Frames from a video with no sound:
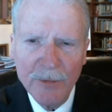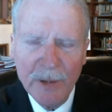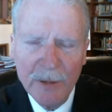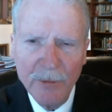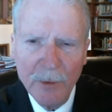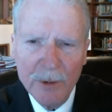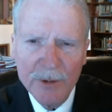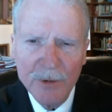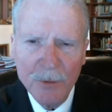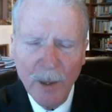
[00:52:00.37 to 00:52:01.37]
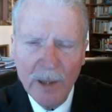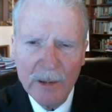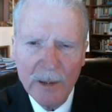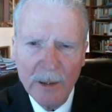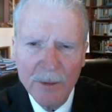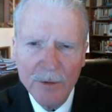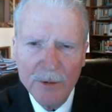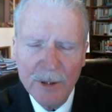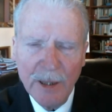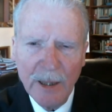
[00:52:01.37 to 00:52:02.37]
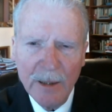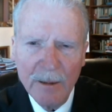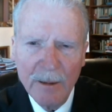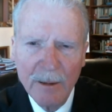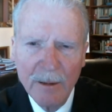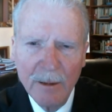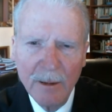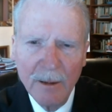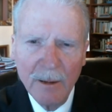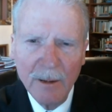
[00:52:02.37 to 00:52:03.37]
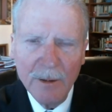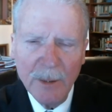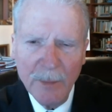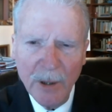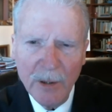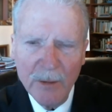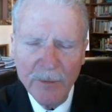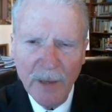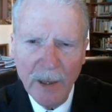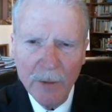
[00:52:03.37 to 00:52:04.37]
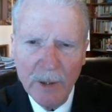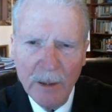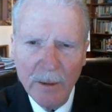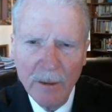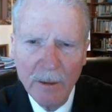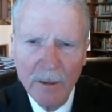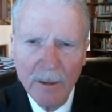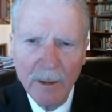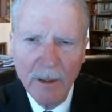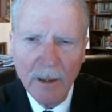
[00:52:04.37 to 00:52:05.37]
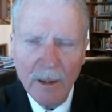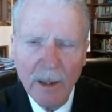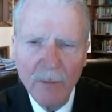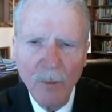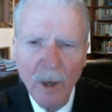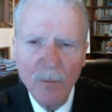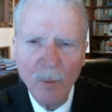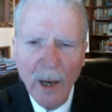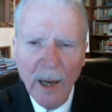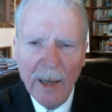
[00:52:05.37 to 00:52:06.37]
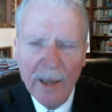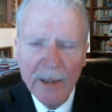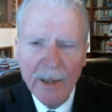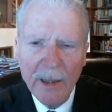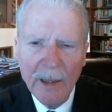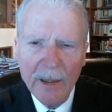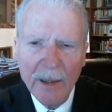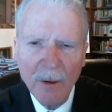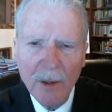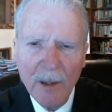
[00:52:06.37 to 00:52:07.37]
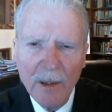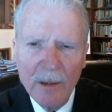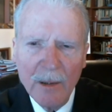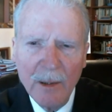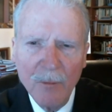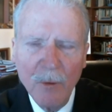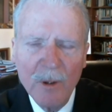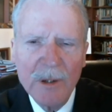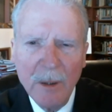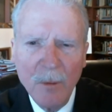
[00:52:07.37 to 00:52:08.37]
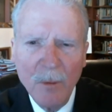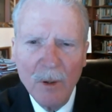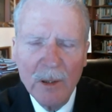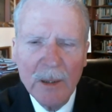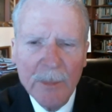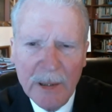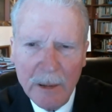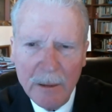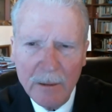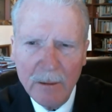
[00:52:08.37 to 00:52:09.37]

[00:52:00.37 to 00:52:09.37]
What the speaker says: of influence to rightly understand the American founding and why it was limited,